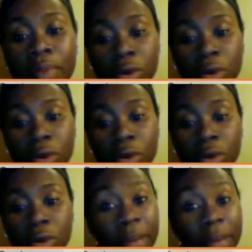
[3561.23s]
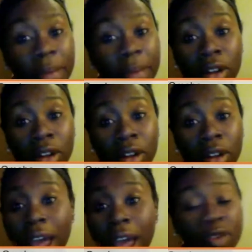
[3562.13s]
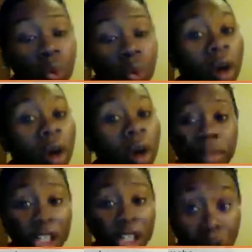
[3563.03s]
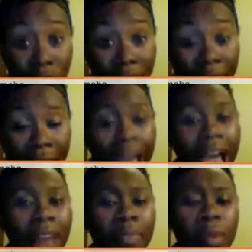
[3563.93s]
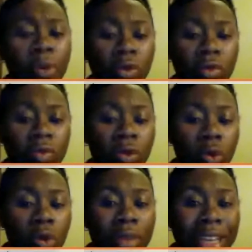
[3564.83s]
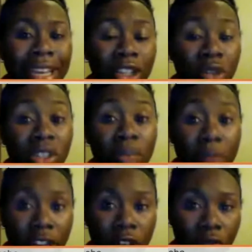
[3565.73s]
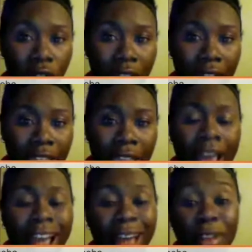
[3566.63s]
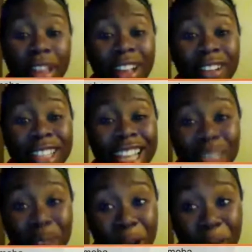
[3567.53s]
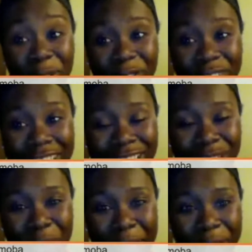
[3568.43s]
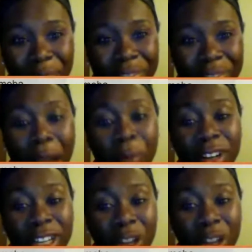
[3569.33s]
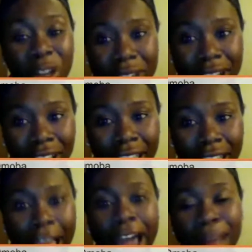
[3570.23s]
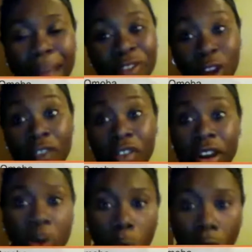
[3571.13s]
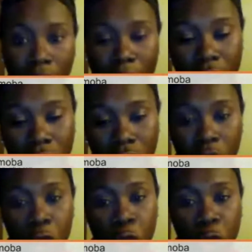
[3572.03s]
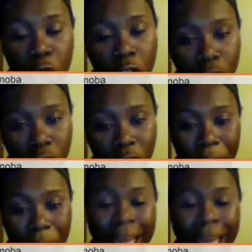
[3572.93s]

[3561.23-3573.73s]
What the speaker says: it's me and my child, or I have to walk around my children, and people will begin to respect you for that. I mean, there's been a couple of days where I'm running a webinar, and I've already warned my daughter, do not come up,